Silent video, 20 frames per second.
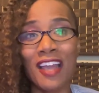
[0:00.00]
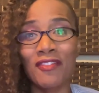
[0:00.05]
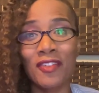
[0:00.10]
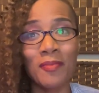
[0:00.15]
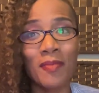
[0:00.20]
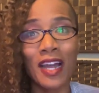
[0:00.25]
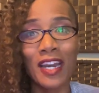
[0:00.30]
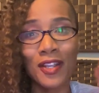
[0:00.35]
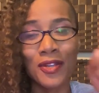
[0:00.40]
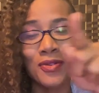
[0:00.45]

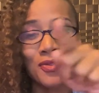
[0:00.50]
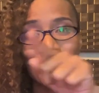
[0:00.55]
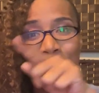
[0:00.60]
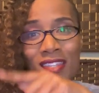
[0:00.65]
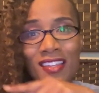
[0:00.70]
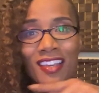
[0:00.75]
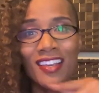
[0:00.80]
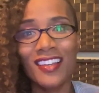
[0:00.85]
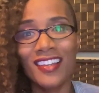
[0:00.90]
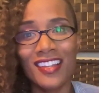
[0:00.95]
Everybody
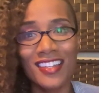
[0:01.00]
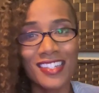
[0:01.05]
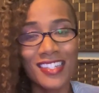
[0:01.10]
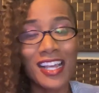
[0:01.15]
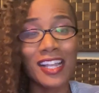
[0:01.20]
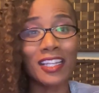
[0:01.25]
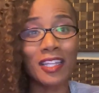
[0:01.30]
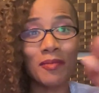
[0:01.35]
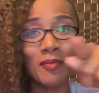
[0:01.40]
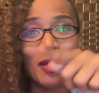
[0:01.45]
who's
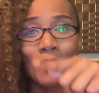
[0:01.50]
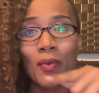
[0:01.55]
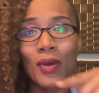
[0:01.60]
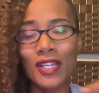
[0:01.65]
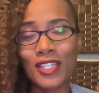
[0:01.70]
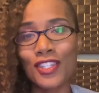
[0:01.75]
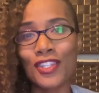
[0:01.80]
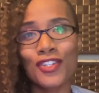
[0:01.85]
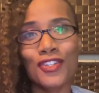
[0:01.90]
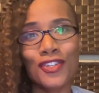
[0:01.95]
telling me
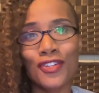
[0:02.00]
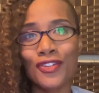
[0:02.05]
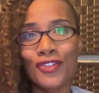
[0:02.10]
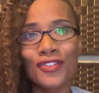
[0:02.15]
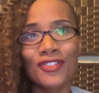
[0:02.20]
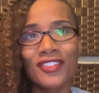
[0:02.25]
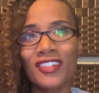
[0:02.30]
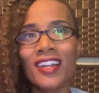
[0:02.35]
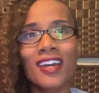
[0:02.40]
what to do,